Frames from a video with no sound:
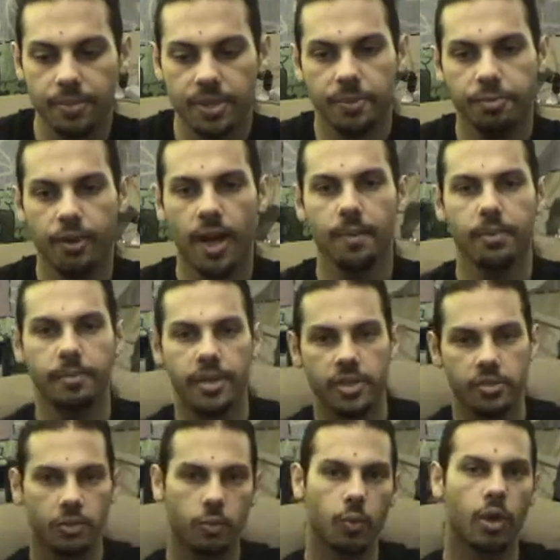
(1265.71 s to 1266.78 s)
But the problem
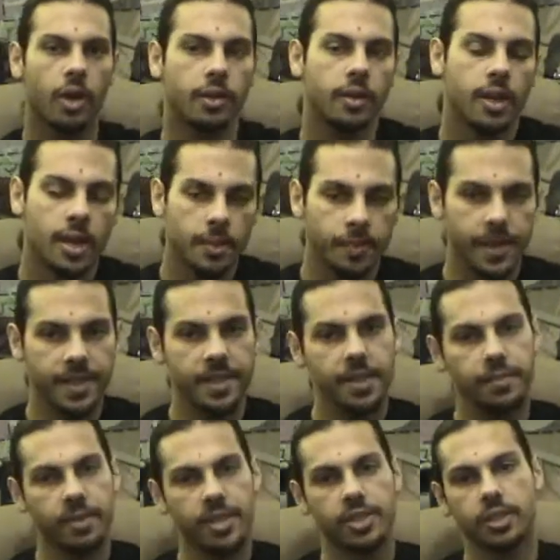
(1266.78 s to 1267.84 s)
is, one,
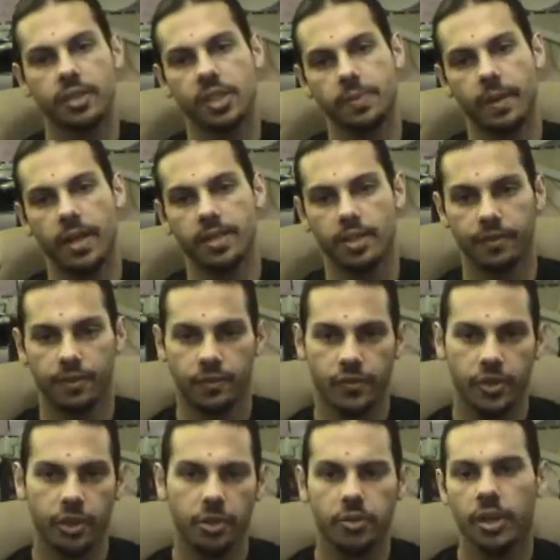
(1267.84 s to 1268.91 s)
PCBs are expensive.
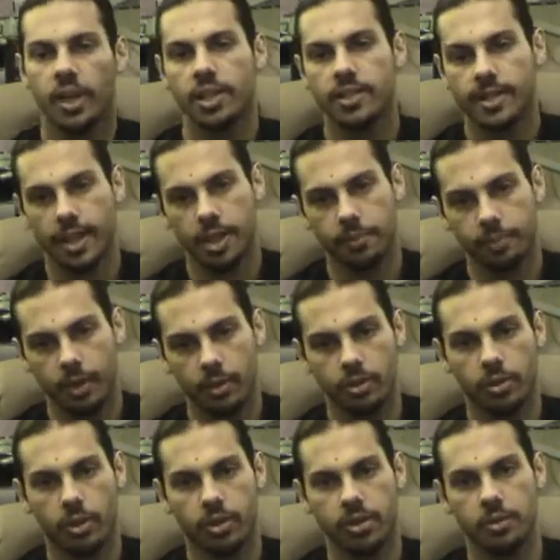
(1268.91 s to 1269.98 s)
Two, you take a
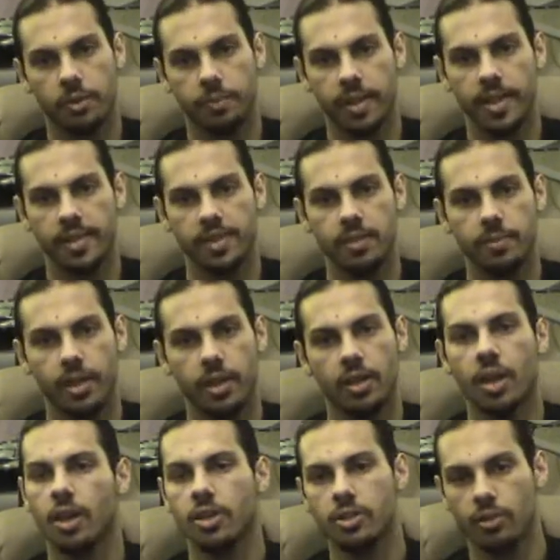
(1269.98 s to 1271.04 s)
blowtorch to a
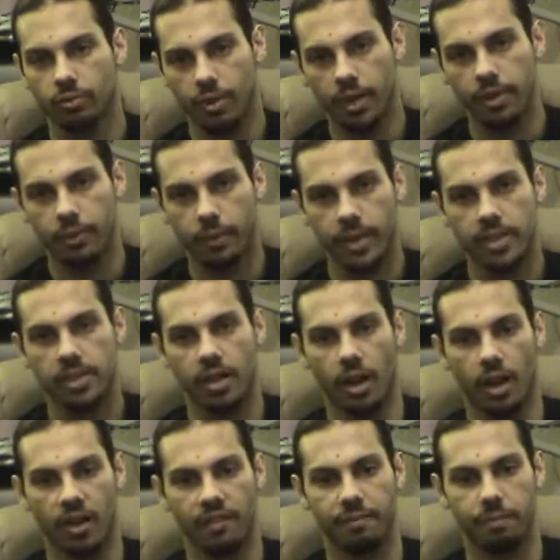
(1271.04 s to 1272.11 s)
PCB, you run the risk
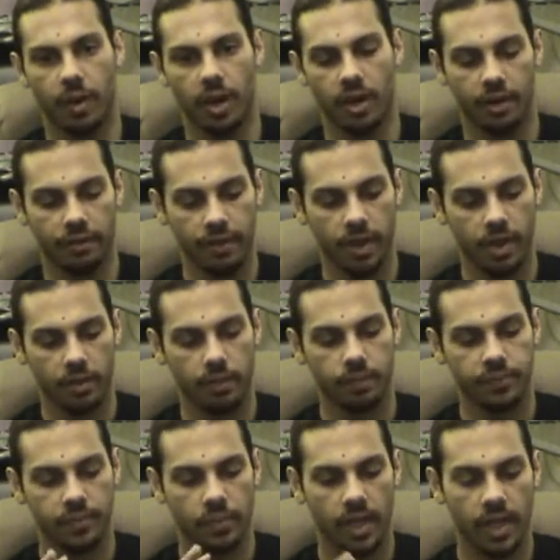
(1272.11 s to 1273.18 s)
of
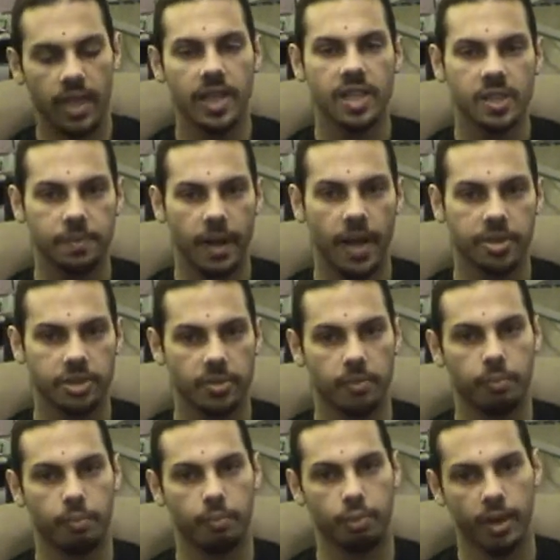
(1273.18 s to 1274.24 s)
heat
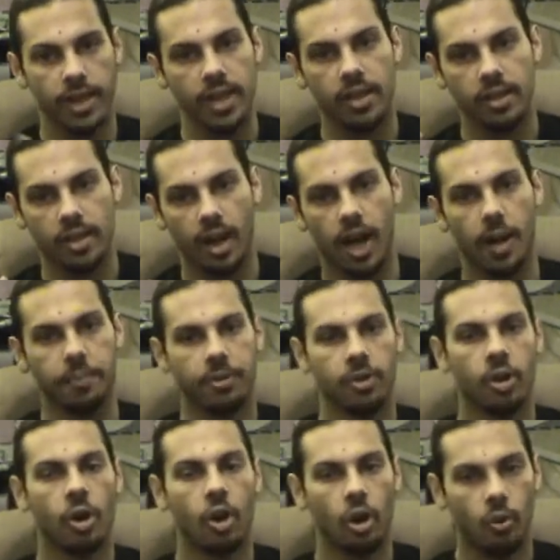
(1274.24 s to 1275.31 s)
expansion, breaking the
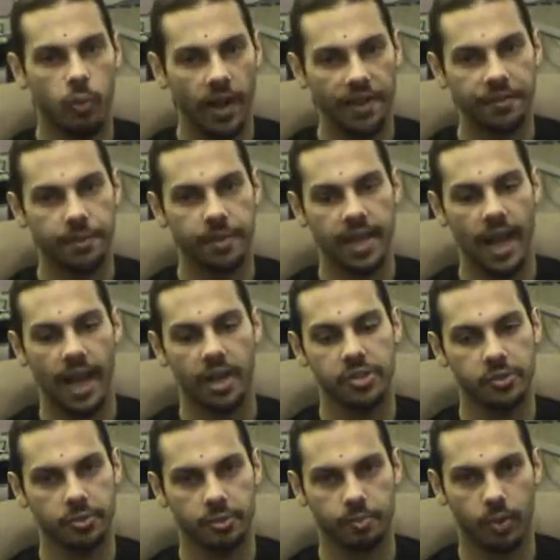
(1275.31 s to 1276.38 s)
copper away from the
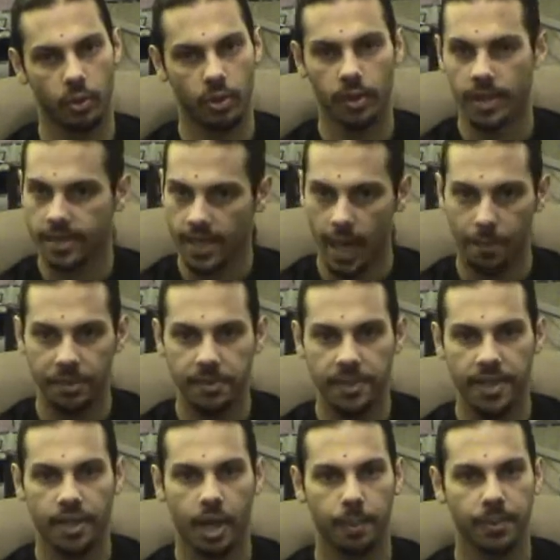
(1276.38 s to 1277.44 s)
actual board. It's happened to
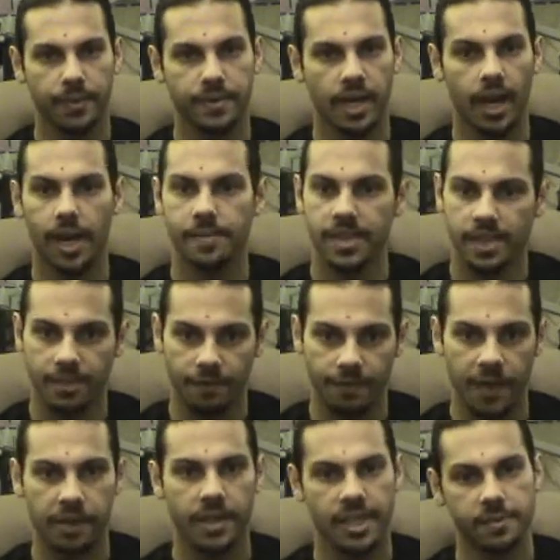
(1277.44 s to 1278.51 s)
me a couple of times. It's a
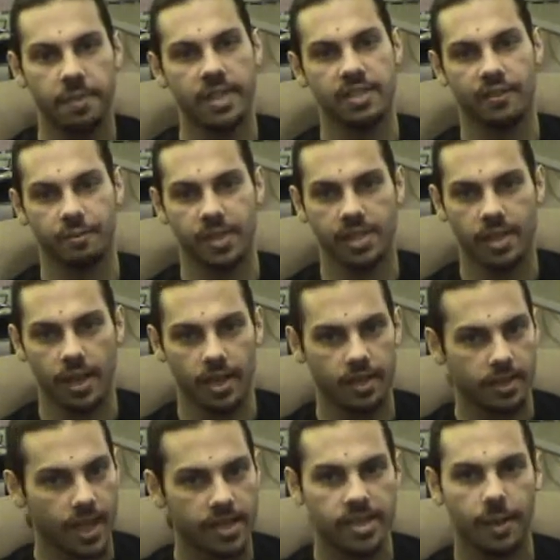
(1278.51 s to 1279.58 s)
very expensive mistake,
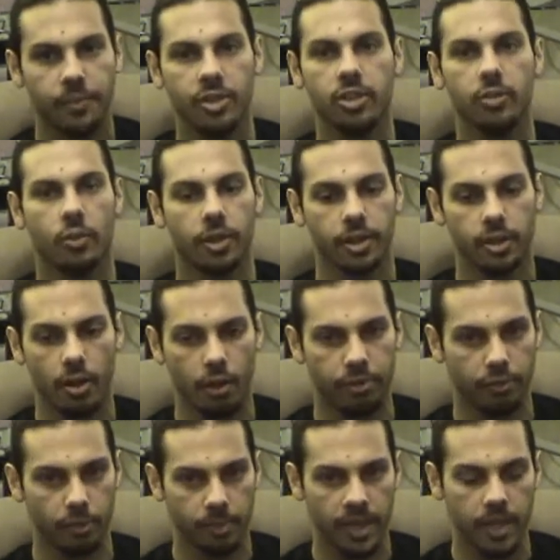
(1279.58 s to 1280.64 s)
not something you want to go
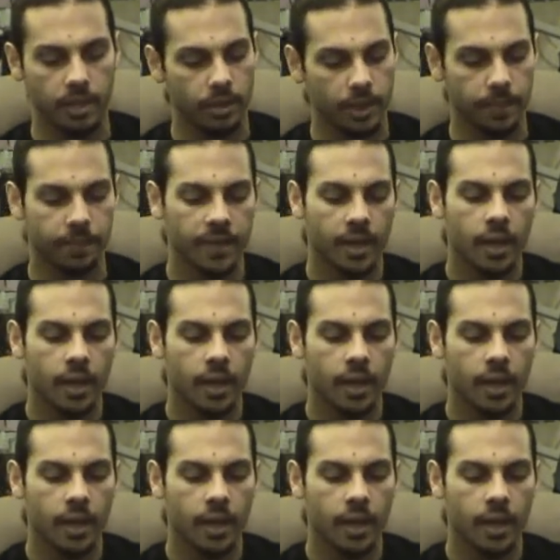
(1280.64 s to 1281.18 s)
through repeatedly.